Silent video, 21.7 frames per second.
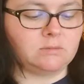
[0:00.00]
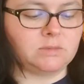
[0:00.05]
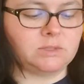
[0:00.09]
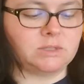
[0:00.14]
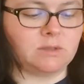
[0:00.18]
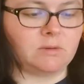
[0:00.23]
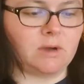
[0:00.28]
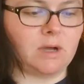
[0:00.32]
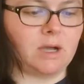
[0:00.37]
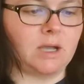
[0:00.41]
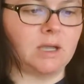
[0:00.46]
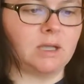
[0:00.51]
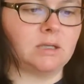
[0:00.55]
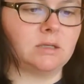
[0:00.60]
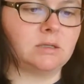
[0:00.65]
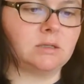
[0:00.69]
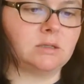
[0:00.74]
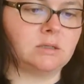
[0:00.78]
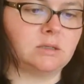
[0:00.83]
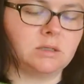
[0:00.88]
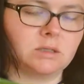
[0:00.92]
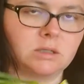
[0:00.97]
So I
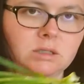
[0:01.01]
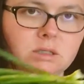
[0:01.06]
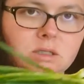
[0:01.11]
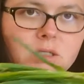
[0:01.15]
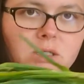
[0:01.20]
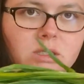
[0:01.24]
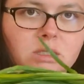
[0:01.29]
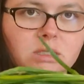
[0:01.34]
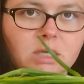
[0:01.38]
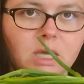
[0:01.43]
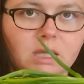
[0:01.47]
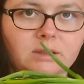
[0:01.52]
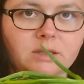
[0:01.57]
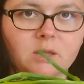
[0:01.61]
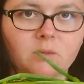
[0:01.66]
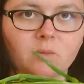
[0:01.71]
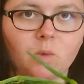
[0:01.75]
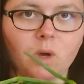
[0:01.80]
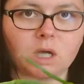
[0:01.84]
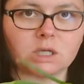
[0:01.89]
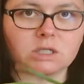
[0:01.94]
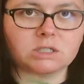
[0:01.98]
got
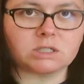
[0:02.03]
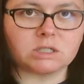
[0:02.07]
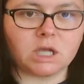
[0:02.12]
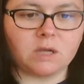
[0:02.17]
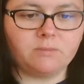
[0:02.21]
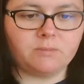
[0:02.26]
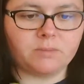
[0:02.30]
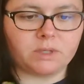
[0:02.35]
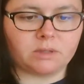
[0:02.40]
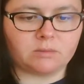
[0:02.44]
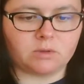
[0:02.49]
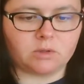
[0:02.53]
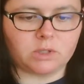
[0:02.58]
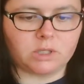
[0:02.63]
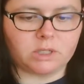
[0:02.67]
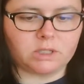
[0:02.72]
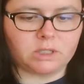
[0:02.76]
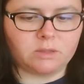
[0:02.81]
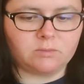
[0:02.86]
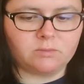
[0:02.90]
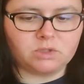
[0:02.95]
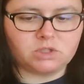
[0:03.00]
them washed up, and we'll
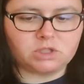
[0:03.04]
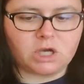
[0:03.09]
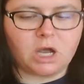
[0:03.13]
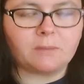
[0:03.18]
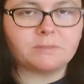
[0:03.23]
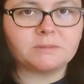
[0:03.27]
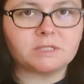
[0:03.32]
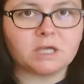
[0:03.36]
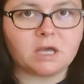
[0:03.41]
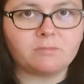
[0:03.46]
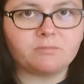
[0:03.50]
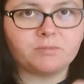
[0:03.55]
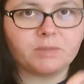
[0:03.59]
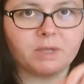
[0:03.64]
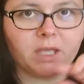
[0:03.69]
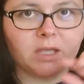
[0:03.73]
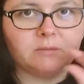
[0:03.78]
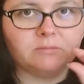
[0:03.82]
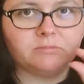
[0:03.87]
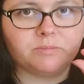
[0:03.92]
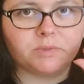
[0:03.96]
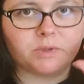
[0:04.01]
get them chopped up
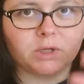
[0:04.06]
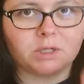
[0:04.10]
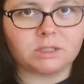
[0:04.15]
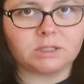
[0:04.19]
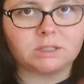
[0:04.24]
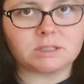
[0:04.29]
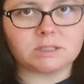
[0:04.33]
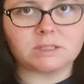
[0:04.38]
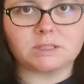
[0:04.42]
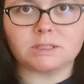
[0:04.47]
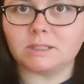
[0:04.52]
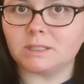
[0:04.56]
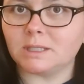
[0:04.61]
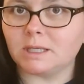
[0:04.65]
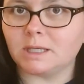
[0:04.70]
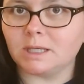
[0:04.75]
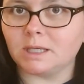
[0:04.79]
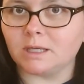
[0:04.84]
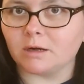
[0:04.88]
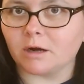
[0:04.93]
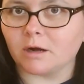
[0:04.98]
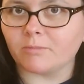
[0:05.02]
and put
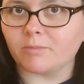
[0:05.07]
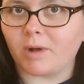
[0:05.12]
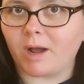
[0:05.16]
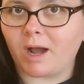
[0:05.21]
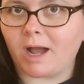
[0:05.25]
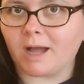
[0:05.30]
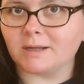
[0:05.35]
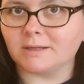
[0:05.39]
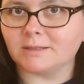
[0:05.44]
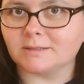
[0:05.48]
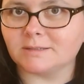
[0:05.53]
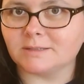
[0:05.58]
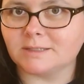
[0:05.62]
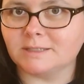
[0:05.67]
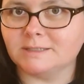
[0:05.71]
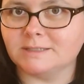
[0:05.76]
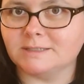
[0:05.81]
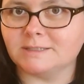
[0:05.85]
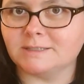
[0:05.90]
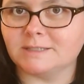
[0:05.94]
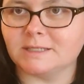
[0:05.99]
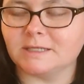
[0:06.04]
in our pot
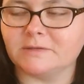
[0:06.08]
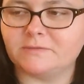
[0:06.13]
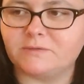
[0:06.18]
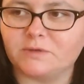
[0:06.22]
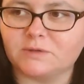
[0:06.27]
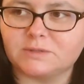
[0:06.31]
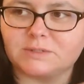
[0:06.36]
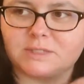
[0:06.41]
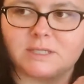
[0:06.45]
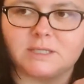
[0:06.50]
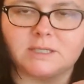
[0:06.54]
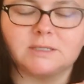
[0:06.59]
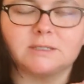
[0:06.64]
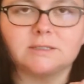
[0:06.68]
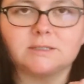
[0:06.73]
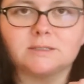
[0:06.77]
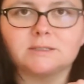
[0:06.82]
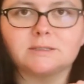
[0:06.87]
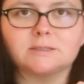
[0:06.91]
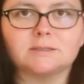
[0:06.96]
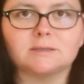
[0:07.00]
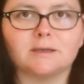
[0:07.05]
instead of using
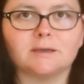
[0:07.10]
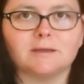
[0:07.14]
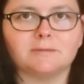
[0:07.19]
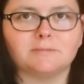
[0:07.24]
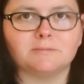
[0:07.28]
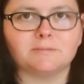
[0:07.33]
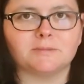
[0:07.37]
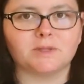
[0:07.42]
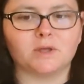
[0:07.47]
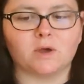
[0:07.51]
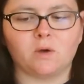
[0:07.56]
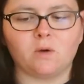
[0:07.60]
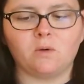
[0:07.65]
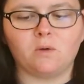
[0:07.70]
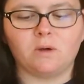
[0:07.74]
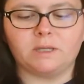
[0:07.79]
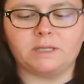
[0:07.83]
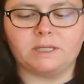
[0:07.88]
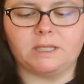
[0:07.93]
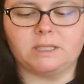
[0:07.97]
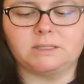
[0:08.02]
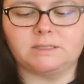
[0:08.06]
the whole
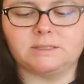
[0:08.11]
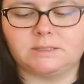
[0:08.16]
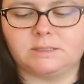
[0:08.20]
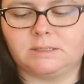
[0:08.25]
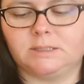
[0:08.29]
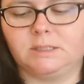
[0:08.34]
onions.